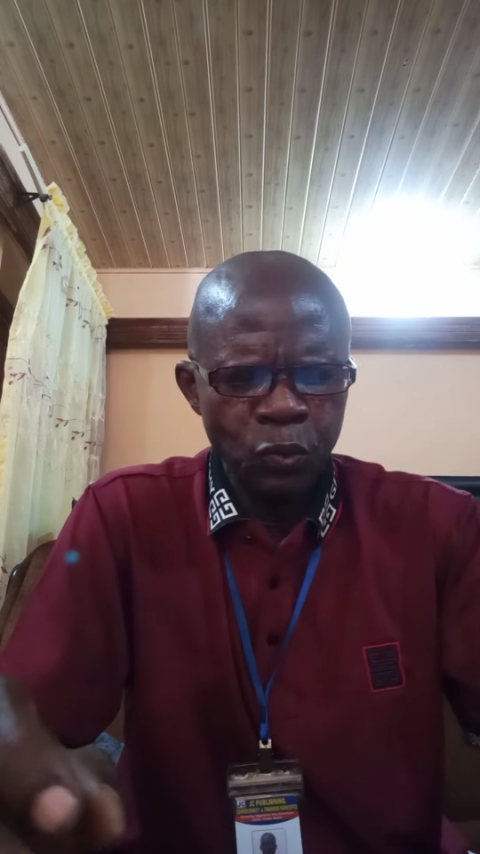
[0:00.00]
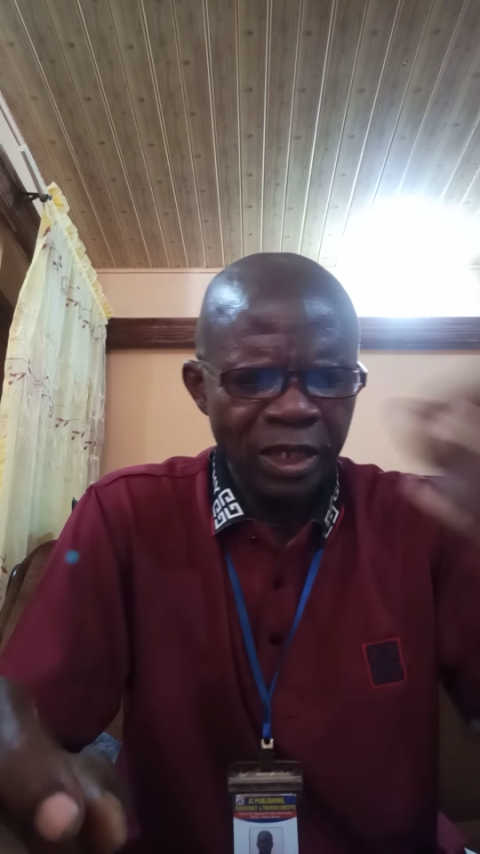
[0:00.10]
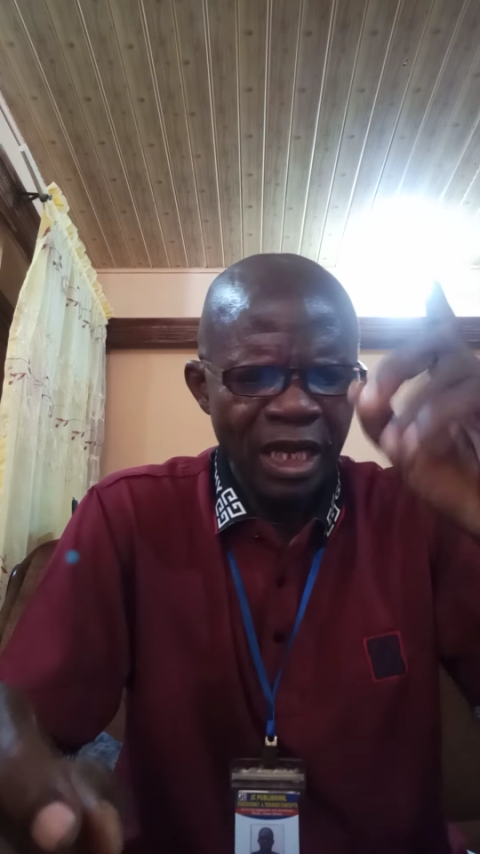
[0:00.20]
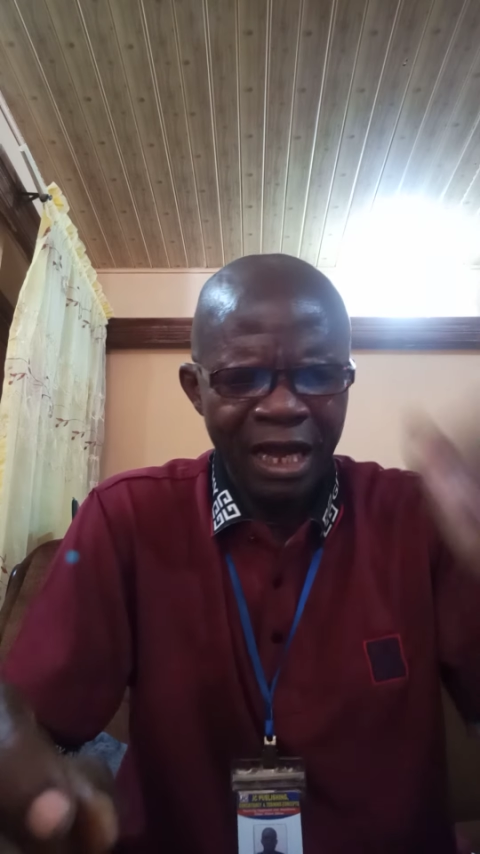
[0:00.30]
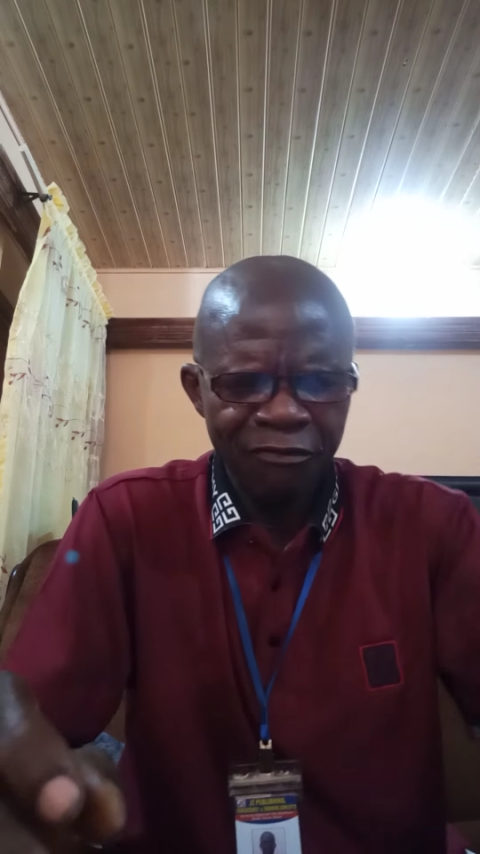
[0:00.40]

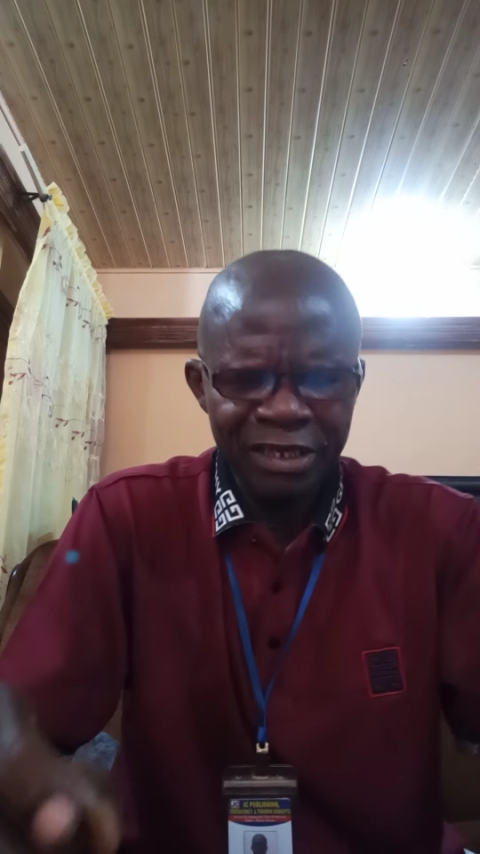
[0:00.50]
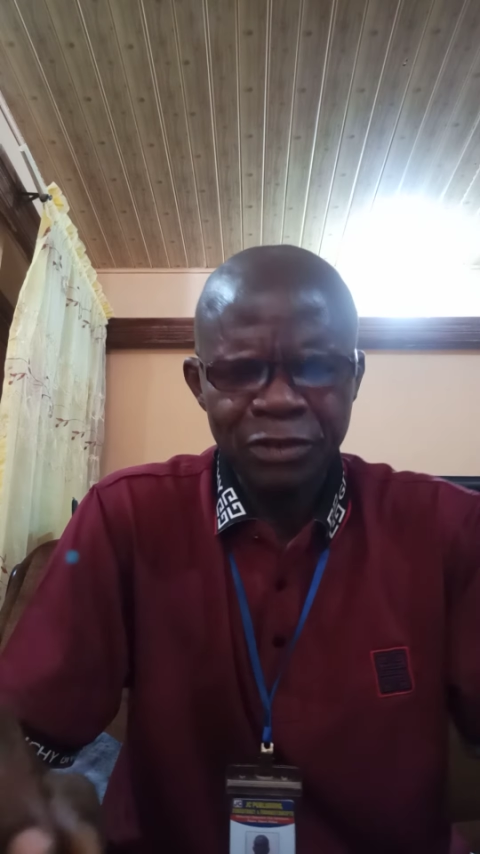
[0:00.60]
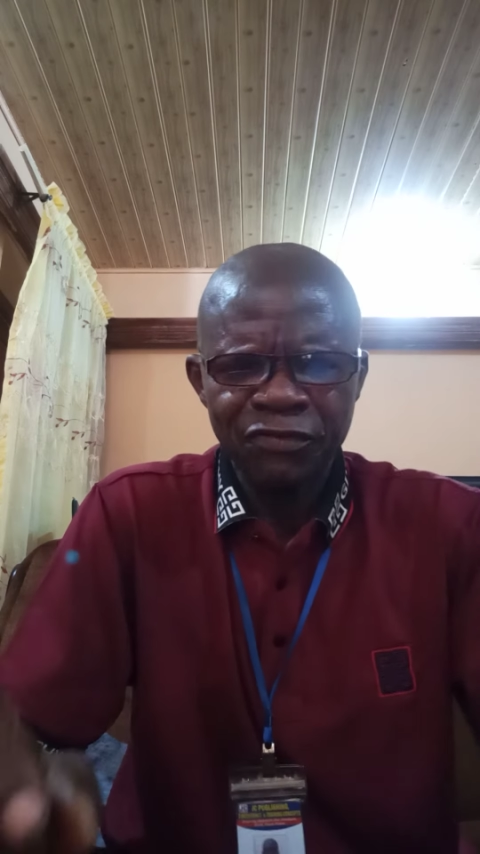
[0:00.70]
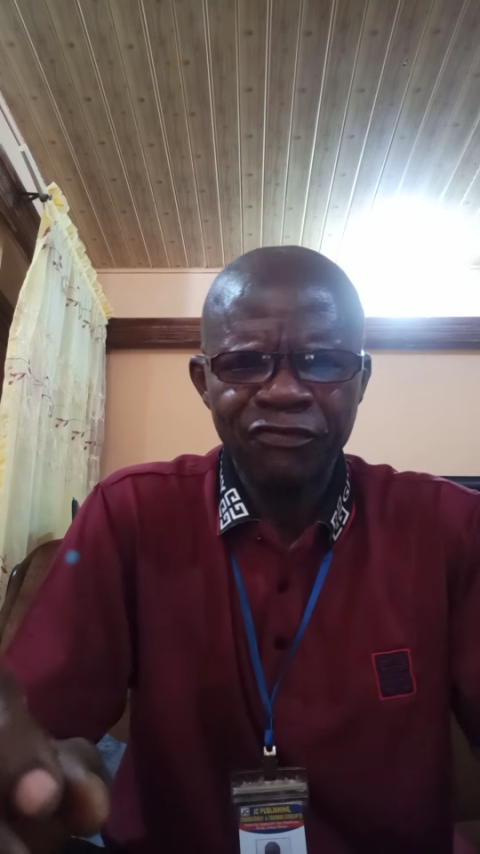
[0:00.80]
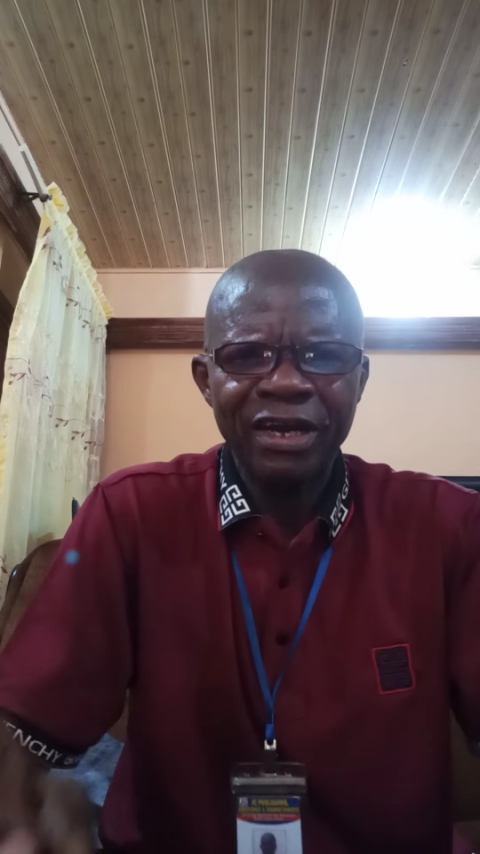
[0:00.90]
We have
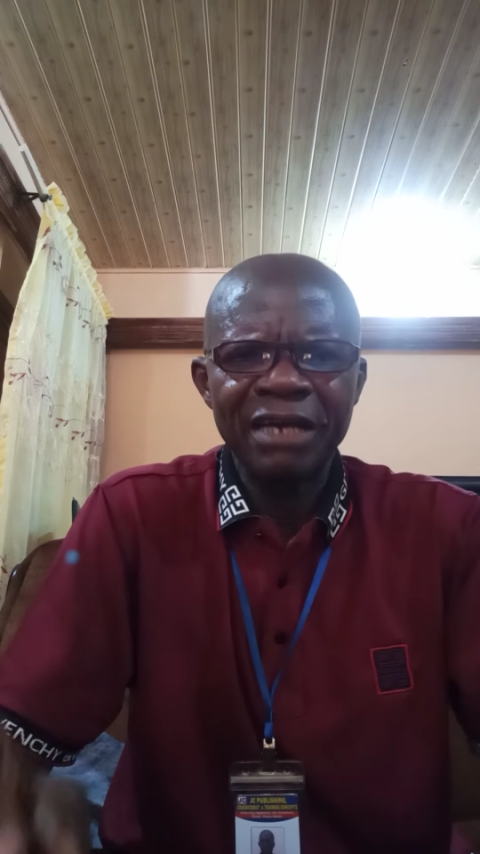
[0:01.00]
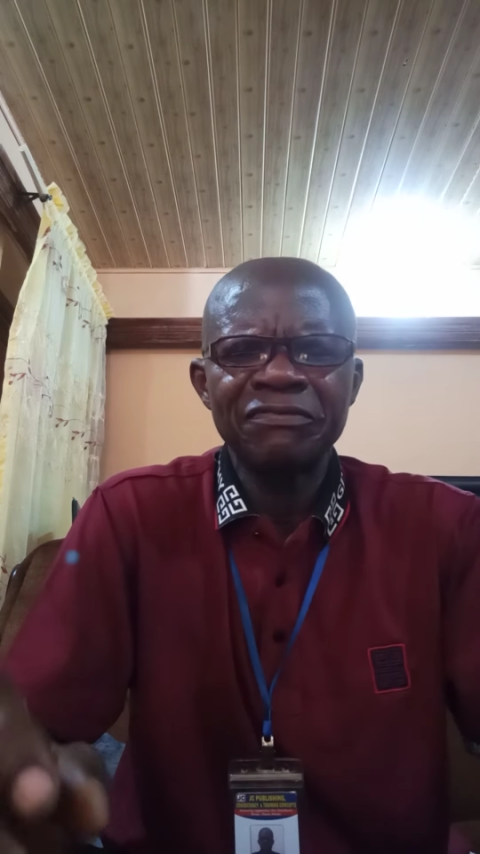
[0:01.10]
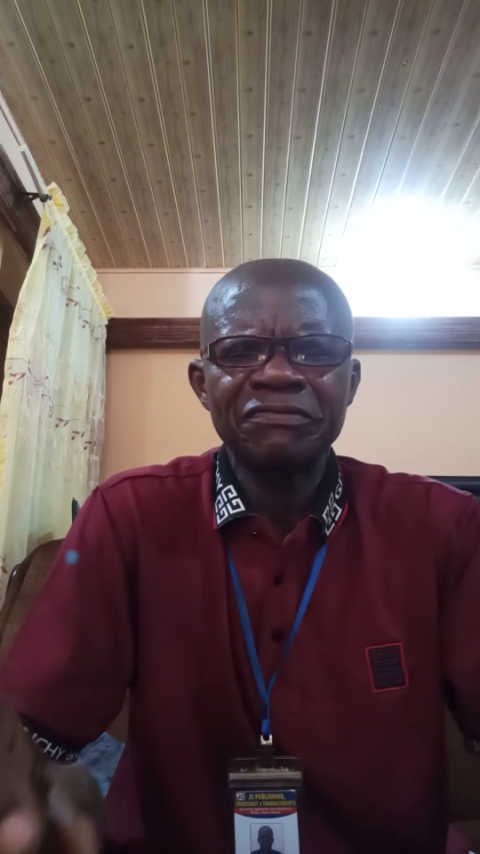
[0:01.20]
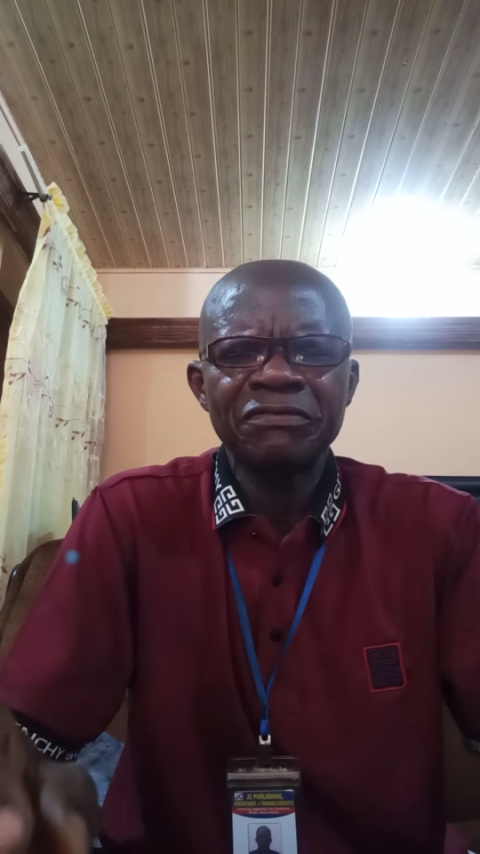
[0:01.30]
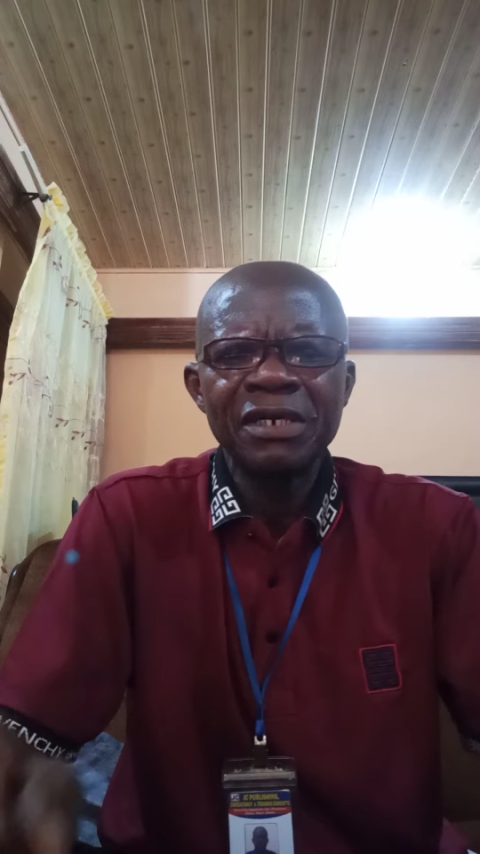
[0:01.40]
lecture
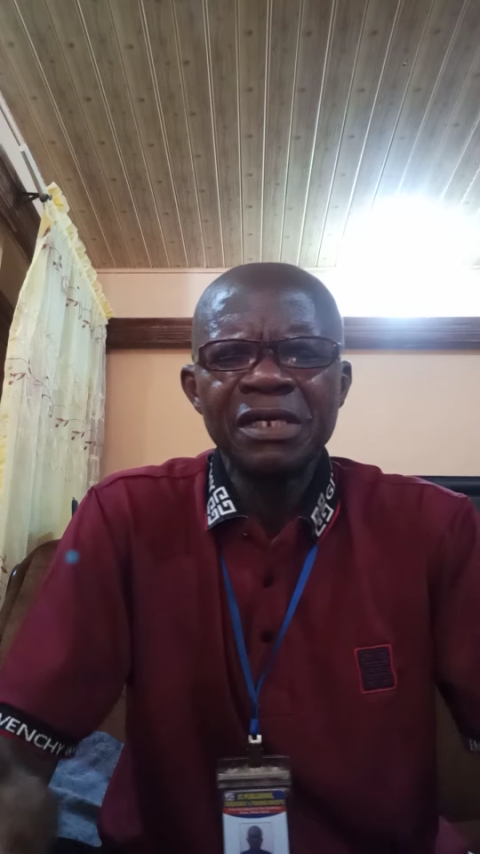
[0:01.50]
5.